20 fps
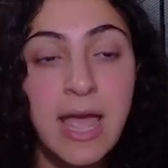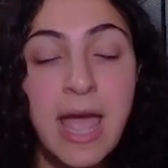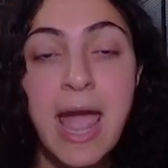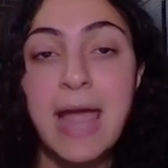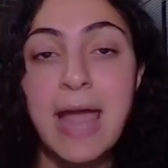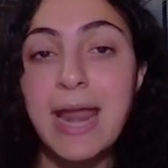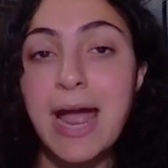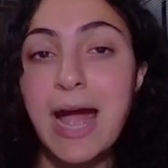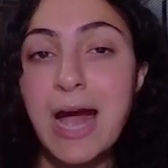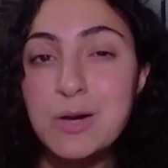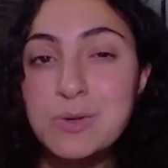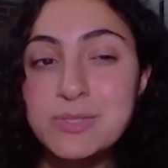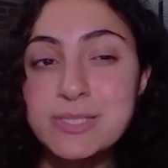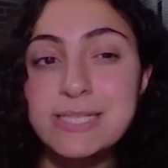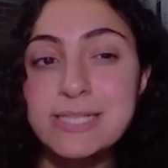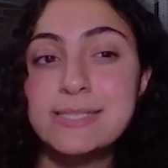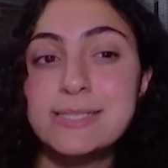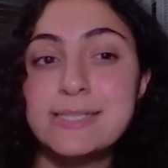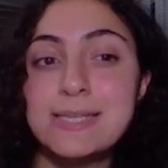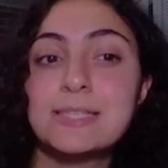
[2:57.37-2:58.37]
And how
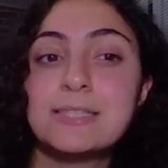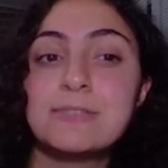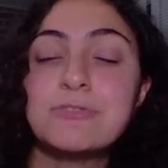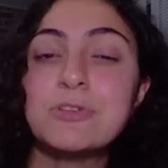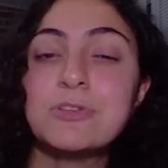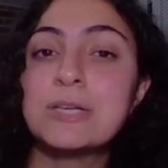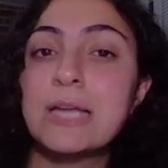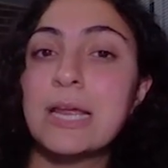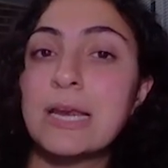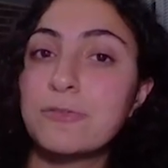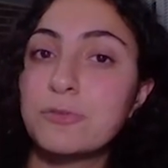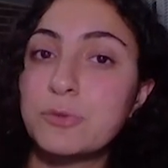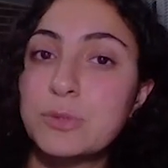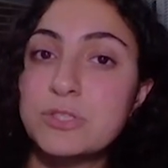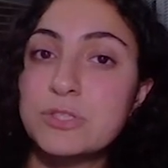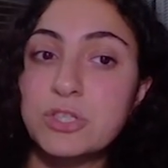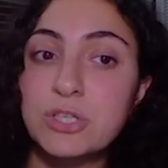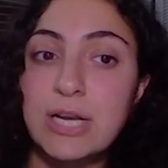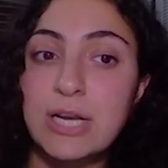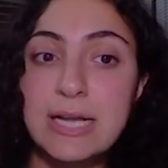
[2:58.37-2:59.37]
successful an
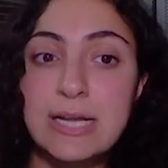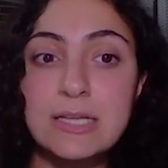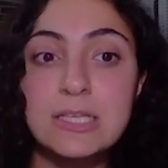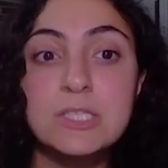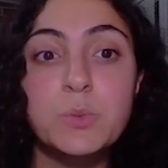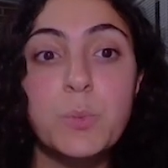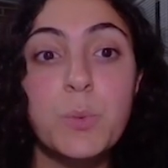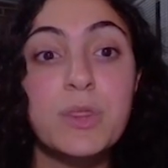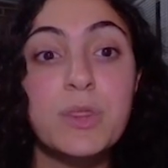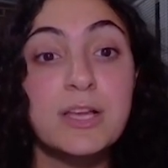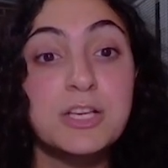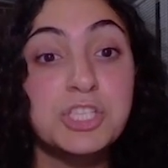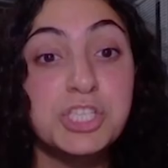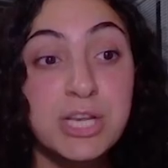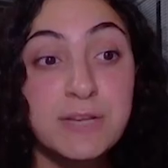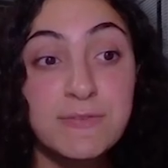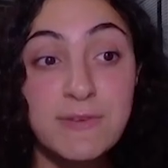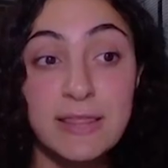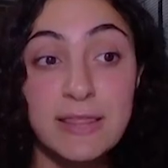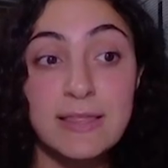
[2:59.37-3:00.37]
influencer is with
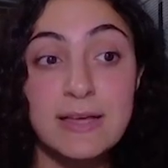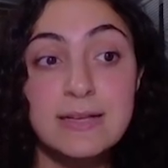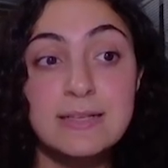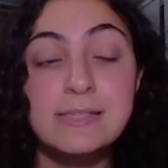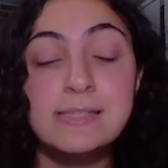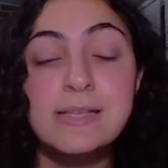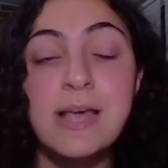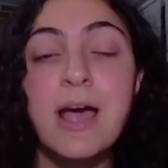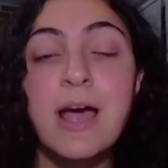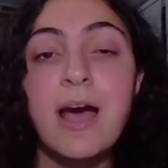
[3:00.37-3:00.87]
achieving this